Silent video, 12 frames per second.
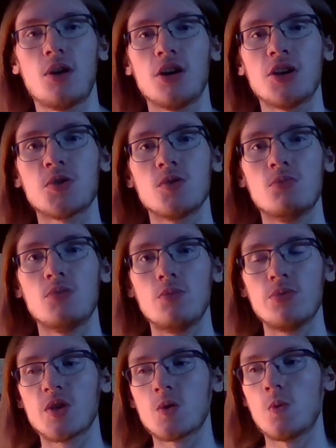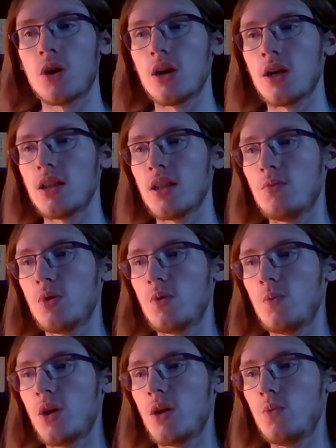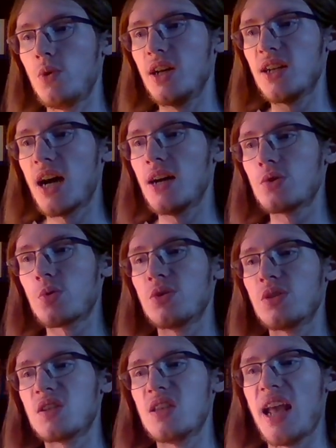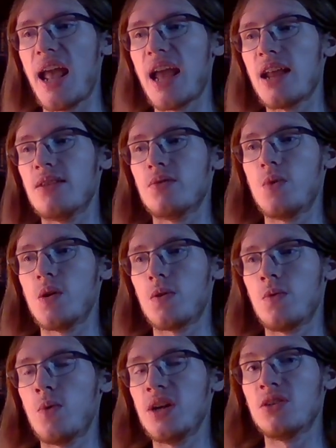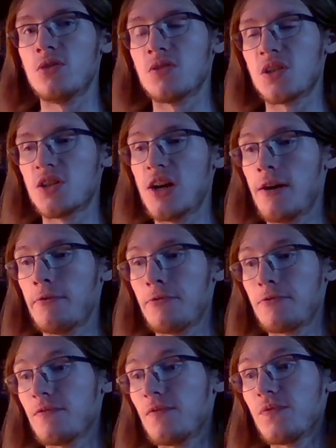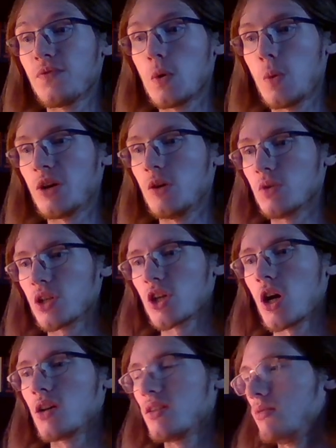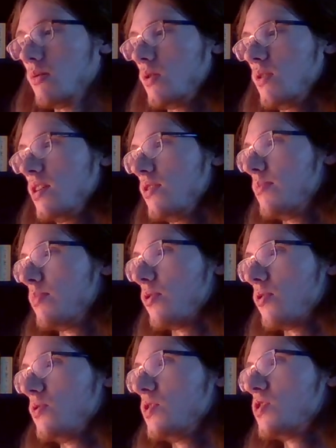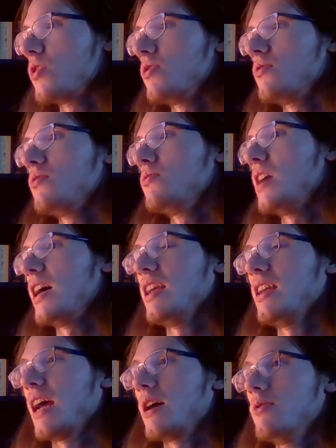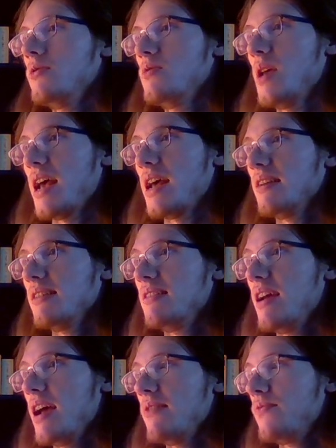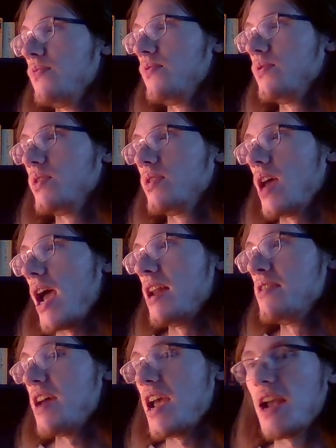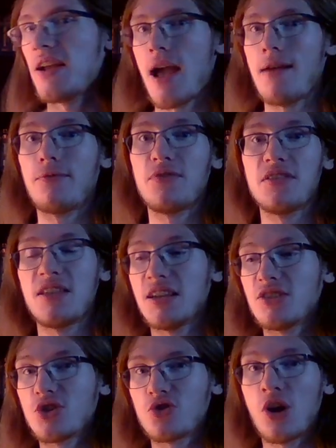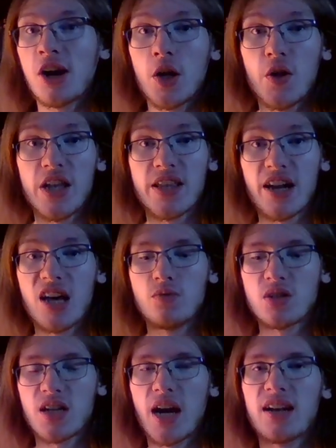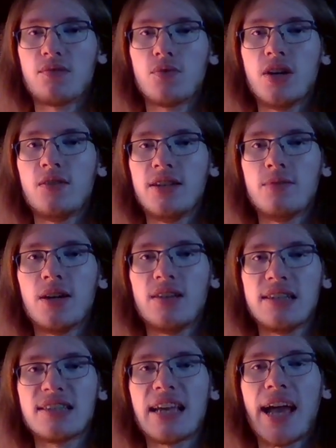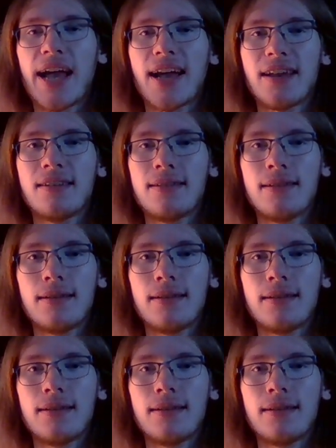were also moments where, when it got towards the end with the winter stuff, where it was talking about the birds all dying out and everything struggling, that I was kind of really, really sad